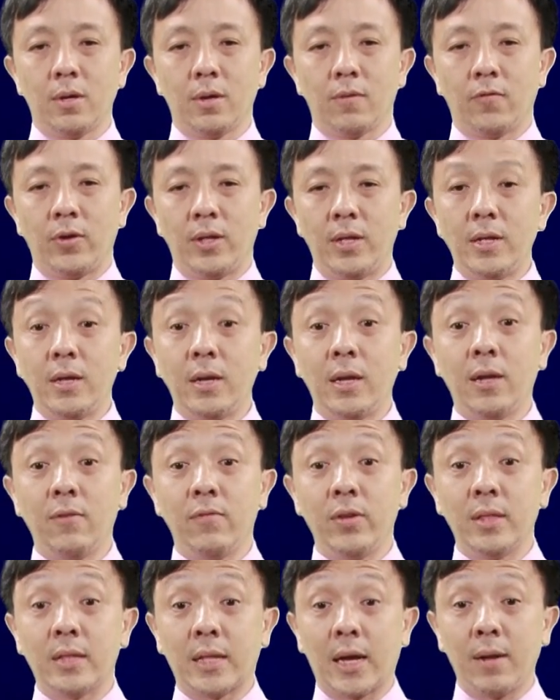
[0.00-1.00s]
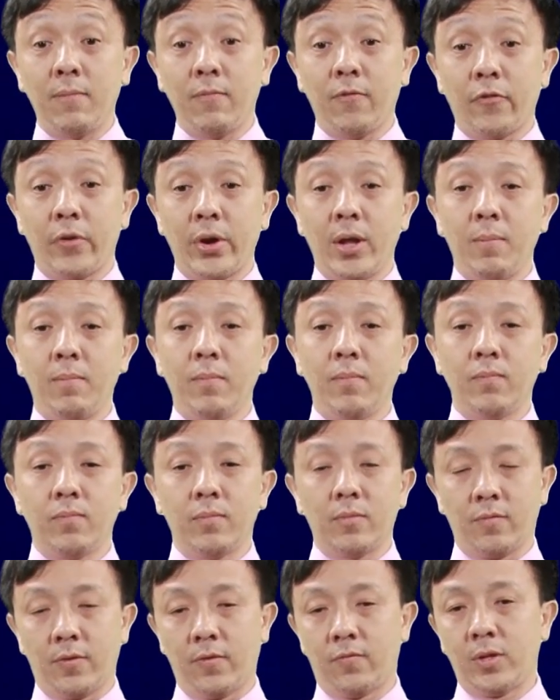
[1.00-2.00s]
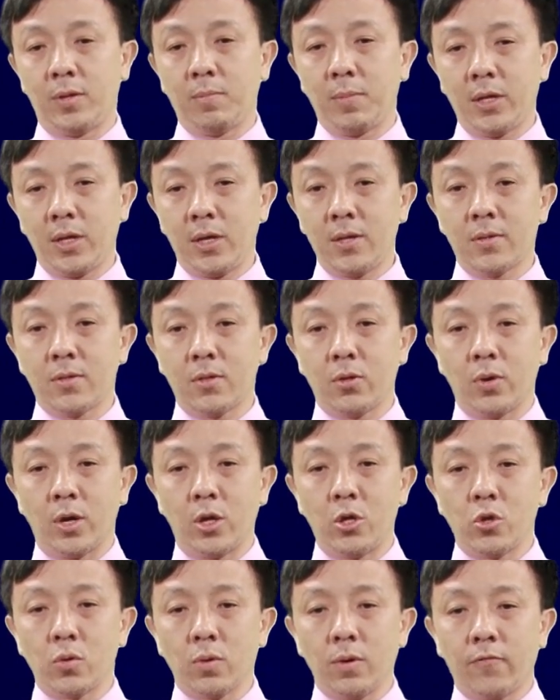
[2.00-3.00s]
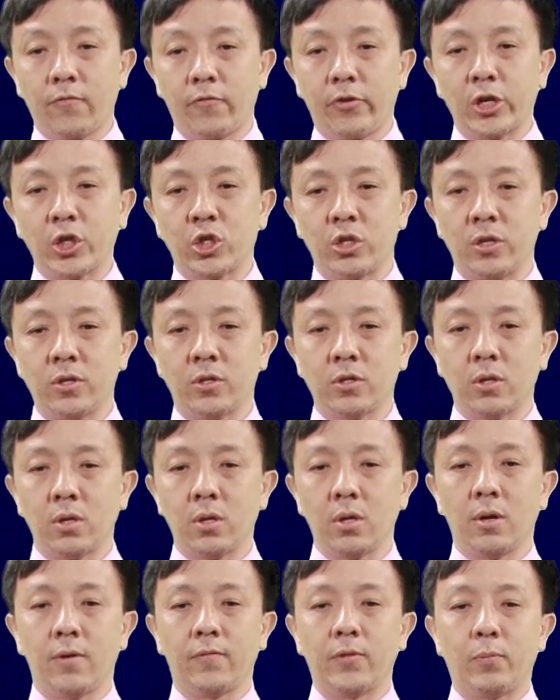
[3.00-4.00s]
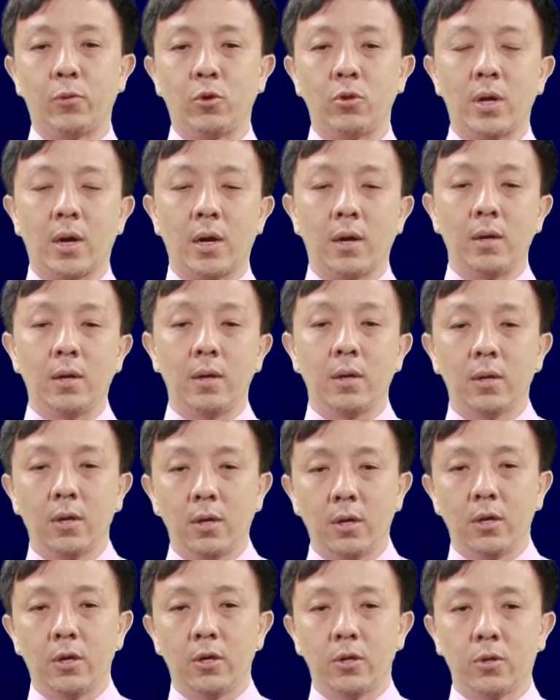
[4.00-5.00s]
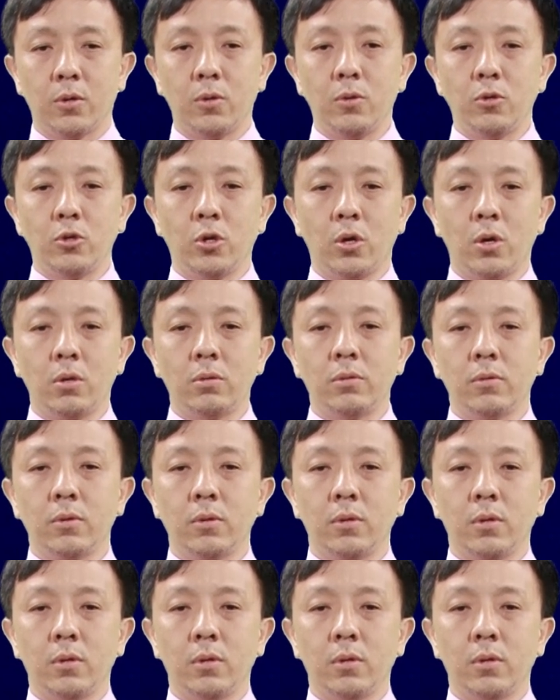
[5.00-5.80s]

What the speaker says: within a given time frame, 15 minutes, to ensure freshness of the product. So your